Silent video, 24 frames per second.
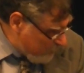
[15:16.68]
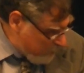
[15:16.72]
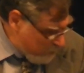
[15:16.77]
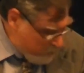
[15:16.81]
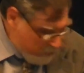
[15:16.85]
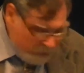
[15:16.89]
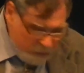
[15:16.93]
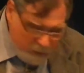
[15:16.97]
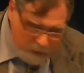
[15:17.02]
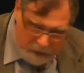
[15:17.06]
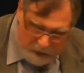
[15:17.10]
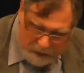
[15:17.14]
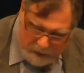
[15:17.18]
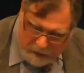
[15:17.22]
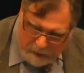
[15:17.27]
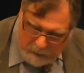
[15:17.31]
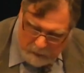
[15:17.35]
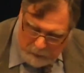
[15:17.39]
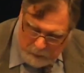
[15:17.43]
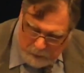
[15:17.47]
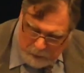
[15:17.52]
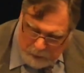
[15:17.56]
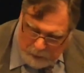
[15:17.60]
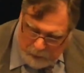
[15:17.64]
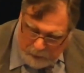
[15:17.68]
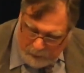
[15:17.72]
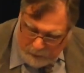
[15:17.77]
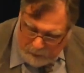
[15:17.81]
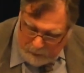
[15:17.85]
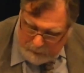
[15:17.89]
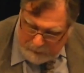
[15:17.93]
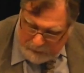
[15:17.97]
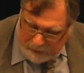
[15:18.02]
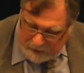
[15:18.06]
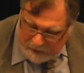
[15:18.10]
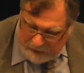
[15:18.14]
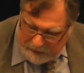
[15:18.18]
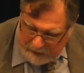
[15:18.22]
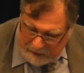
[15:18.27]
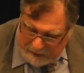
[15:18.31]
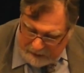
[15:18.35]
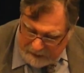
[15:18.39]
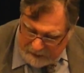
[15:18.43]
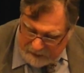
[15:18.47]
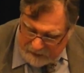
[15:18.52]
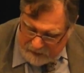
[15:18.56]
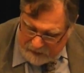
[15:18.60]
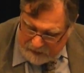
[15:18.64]
this union, and you heard about that
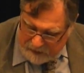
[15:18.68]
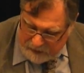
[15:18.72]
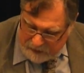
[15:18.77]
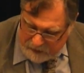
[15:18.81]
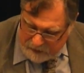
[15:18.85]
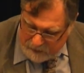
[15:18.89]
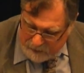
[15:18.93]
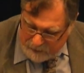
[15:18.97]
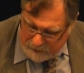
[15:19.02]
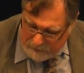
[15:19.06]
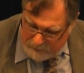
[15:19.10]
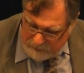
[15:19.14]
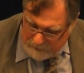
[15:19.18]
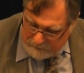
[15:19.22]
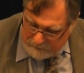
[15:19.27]
last night too.